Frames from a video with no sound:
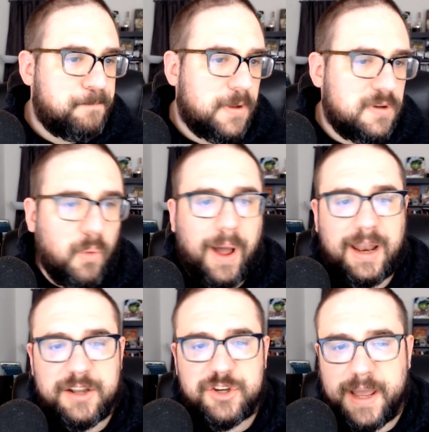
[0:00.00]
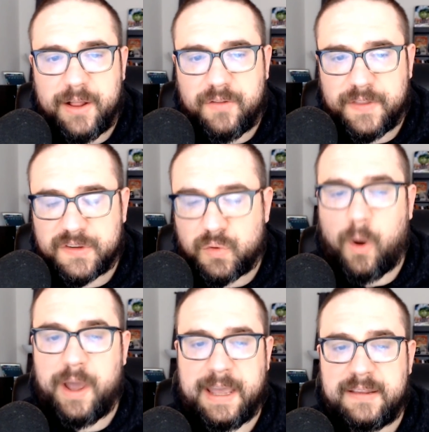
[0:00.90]
So, while in jail for the
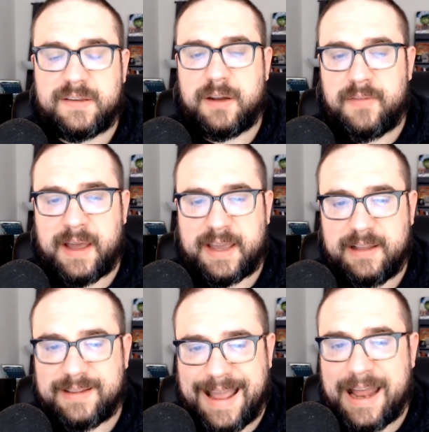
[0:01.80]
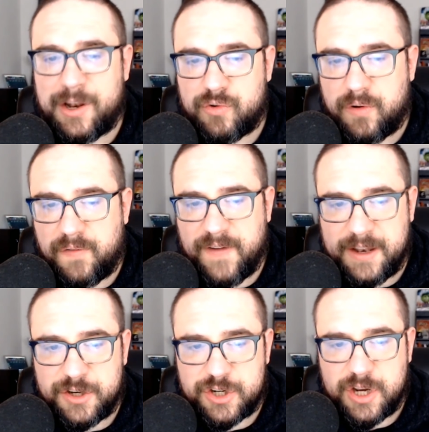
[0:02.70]
swatting incident that killed Andrew
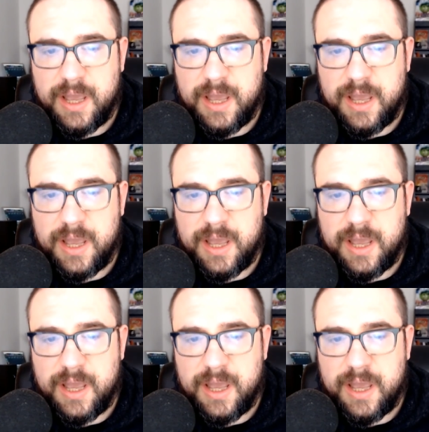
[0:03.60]
Finch,